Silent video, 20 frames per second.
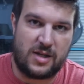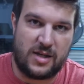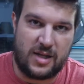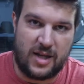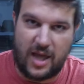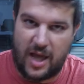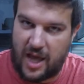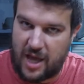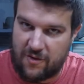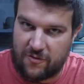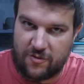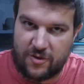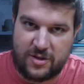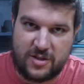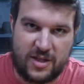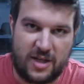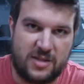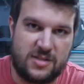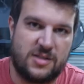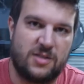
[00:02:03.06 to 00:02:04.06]
in every
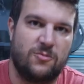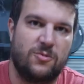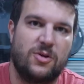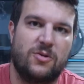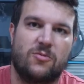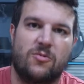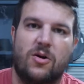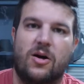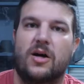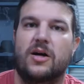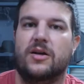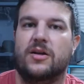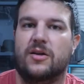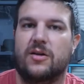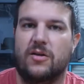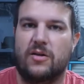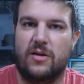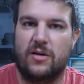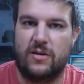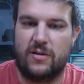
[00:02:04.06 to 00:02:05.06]
test that we
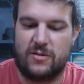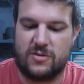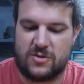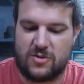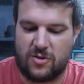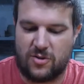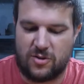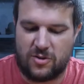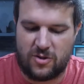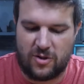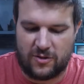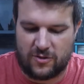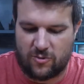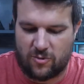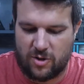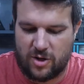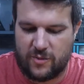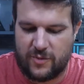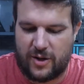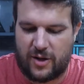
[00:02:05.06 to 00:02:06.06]
run, so you don't have to
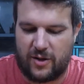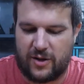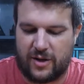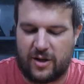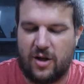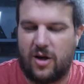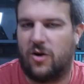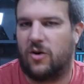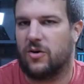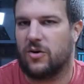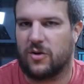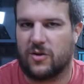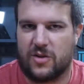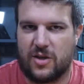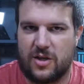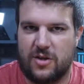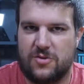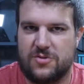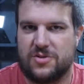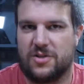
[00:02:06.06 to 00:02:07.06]
worry about like, oh, are
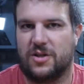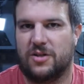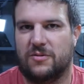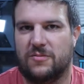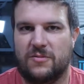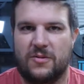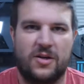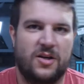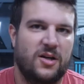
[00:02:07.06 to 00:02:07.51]
they using,